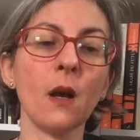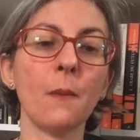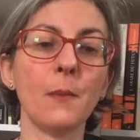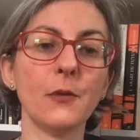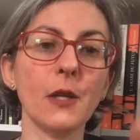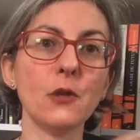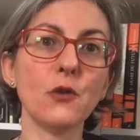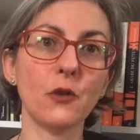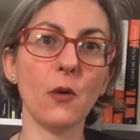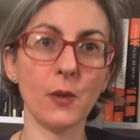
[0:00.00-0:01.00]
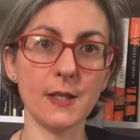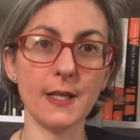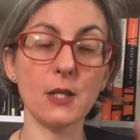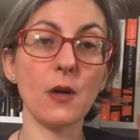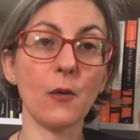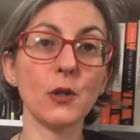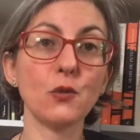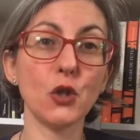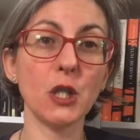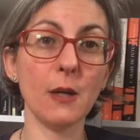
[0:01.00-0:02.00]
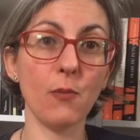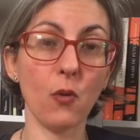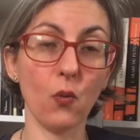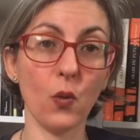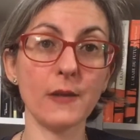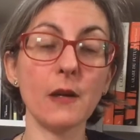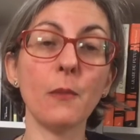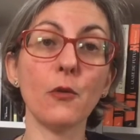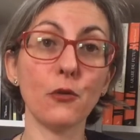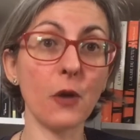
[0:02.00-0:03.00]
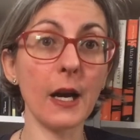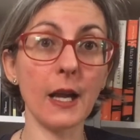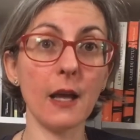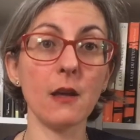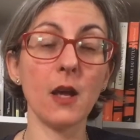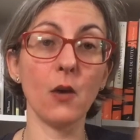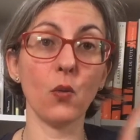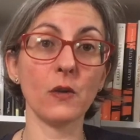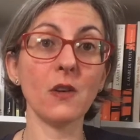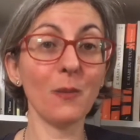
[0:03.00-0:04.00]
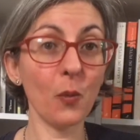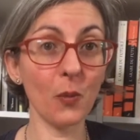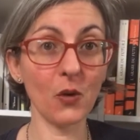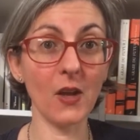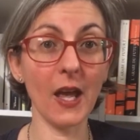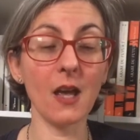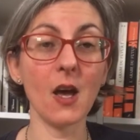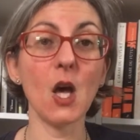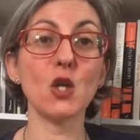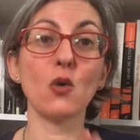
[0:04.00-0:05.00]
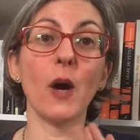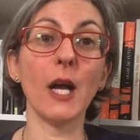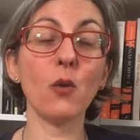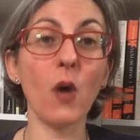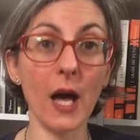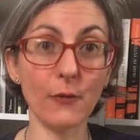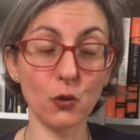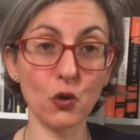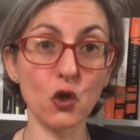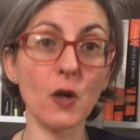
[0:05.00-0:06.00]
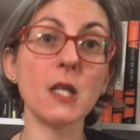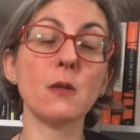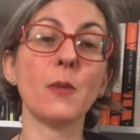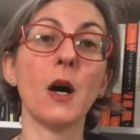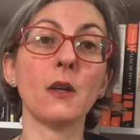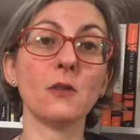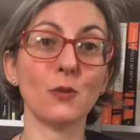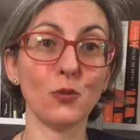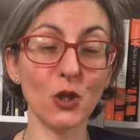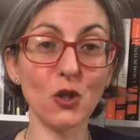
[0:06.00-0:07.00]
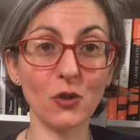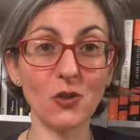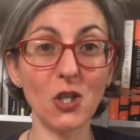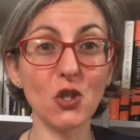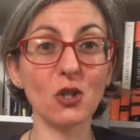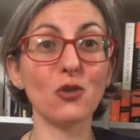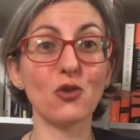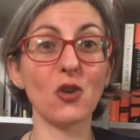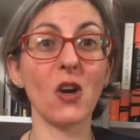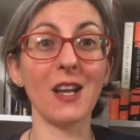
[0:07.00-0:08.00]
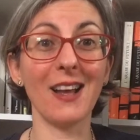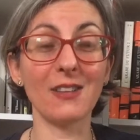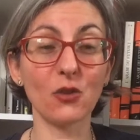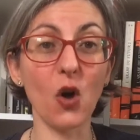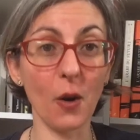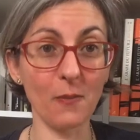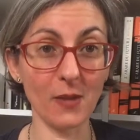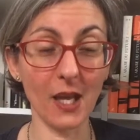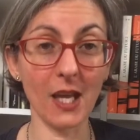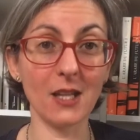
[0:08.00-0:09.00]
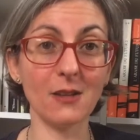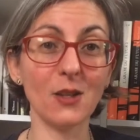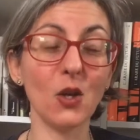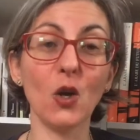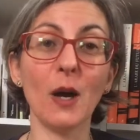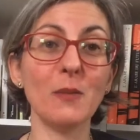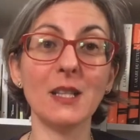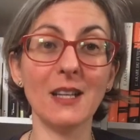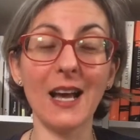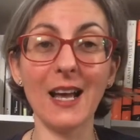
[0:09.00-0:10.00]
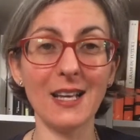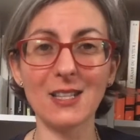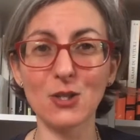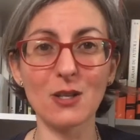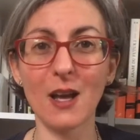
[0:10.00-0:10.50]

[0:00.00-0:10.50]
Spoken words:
Monday, Tuesday, Wednesday. So I want to ship one time on Friday and one time on Monday, so I don't have to stress about which condition the chocolate has come. And I mean, it's,